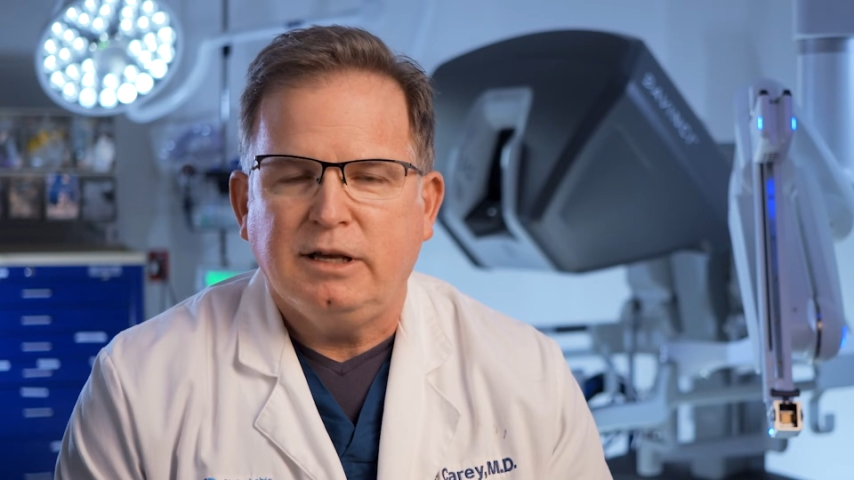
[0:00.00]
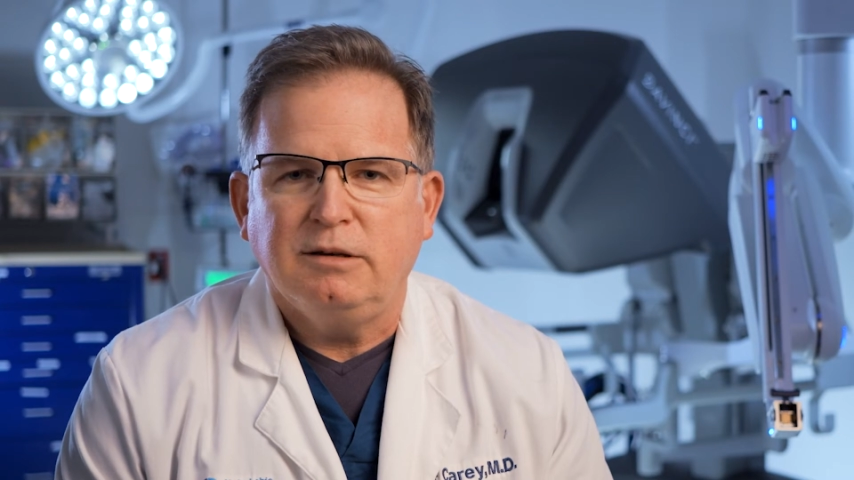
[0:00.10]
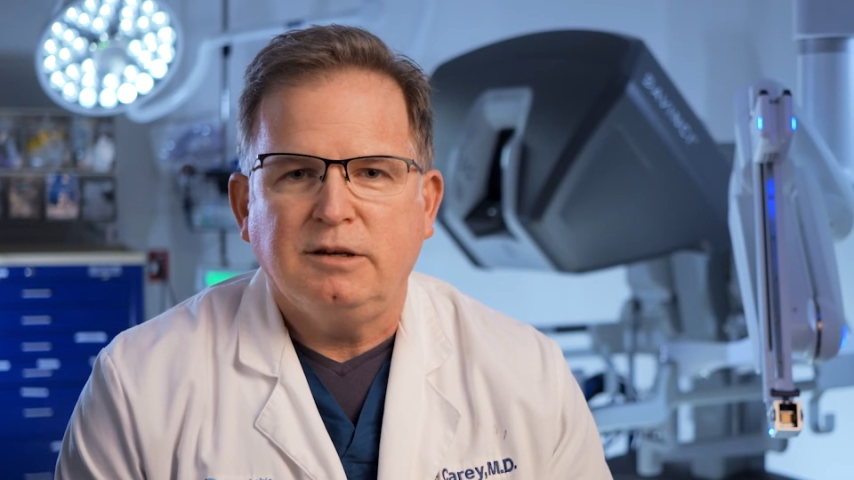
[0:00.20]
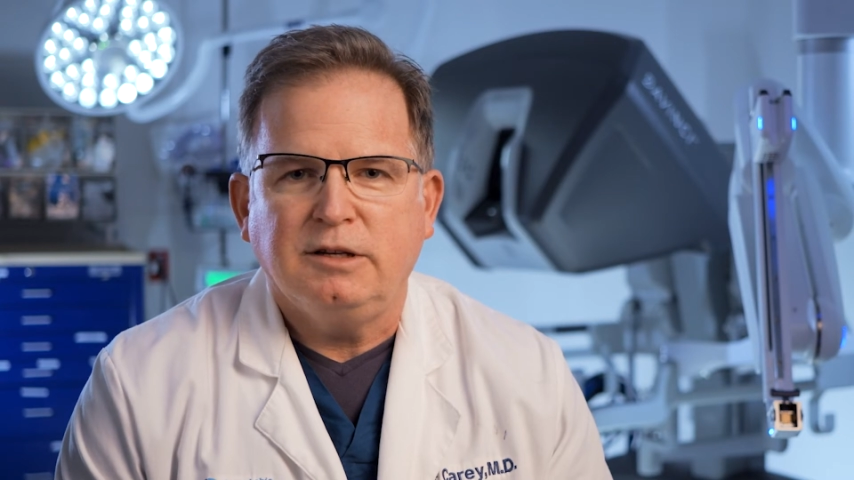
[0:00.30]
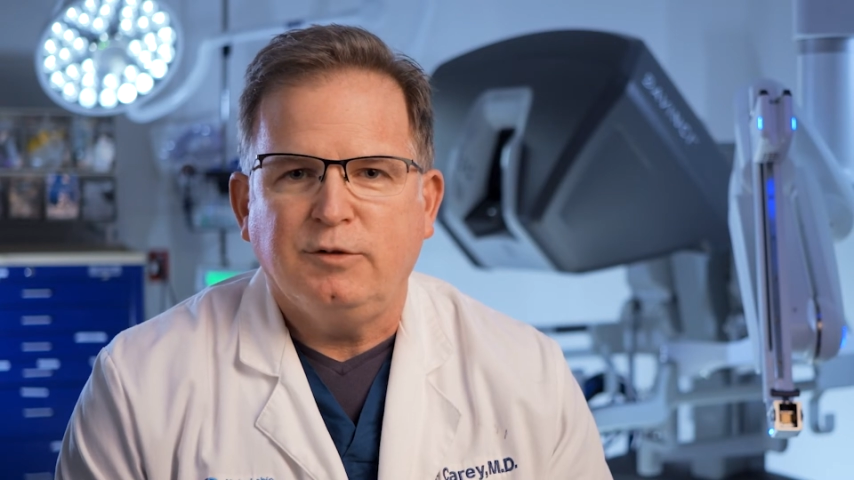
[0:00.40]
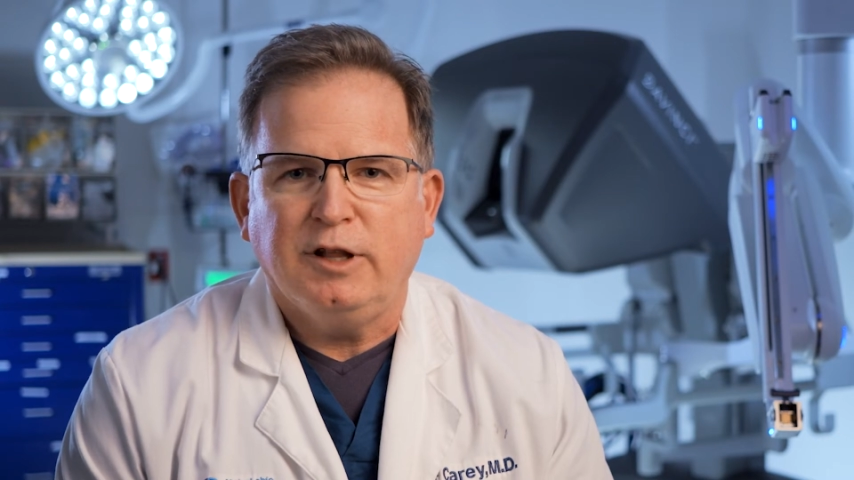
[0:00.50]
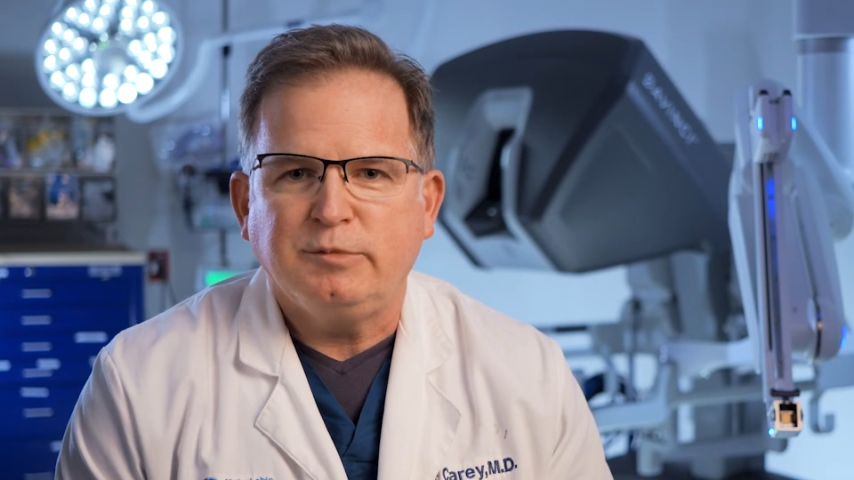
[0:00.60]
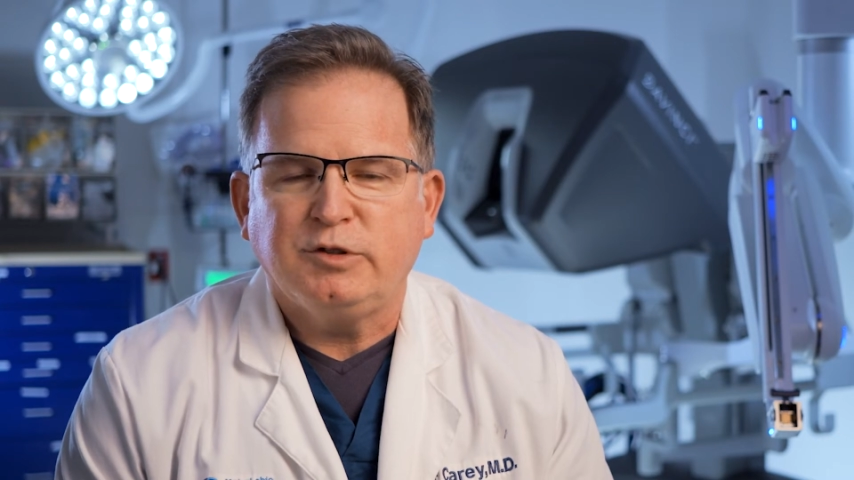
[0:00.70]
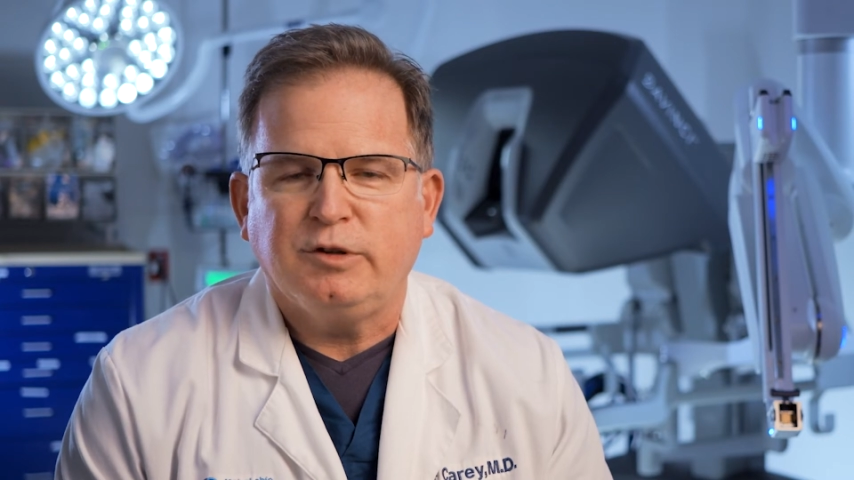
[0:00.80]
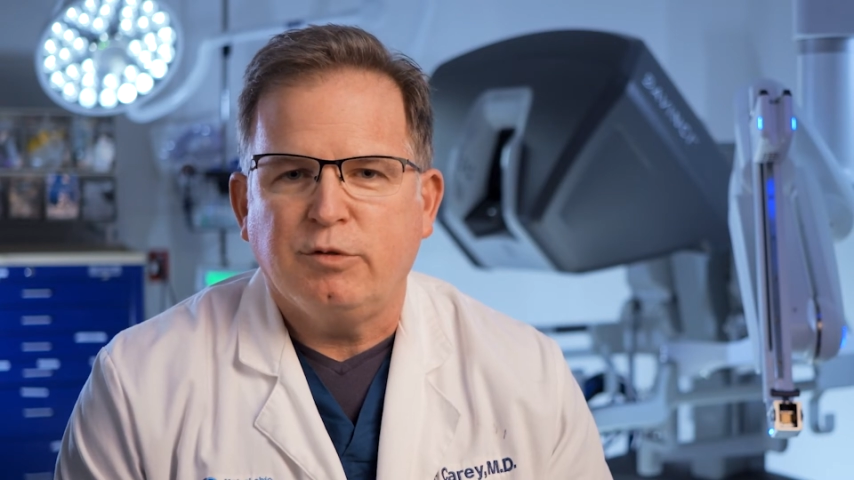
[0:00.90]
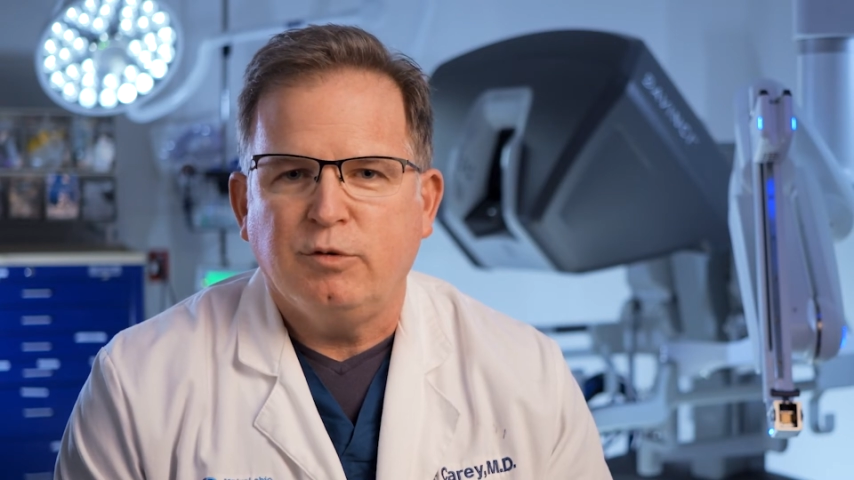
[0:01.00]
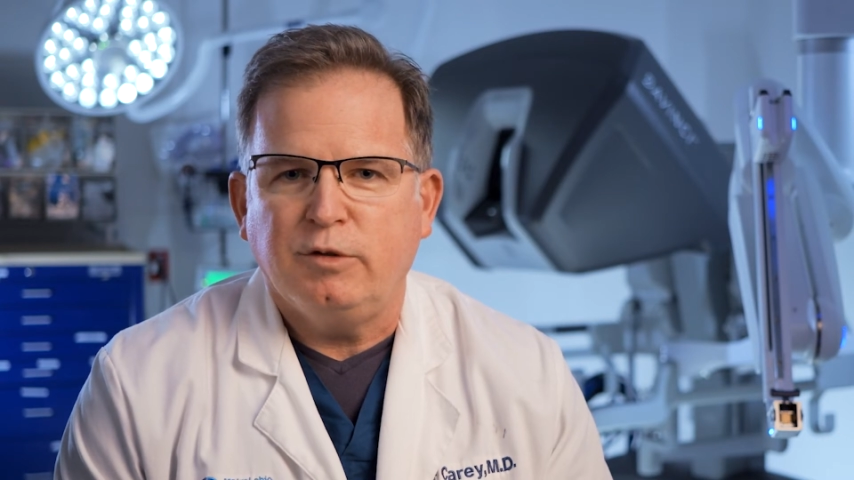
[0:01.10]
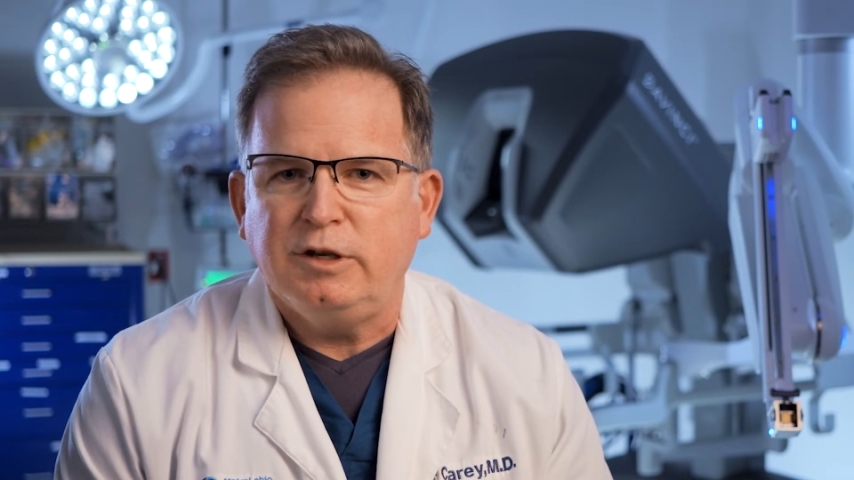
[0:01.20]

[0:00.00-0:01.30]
and develops through the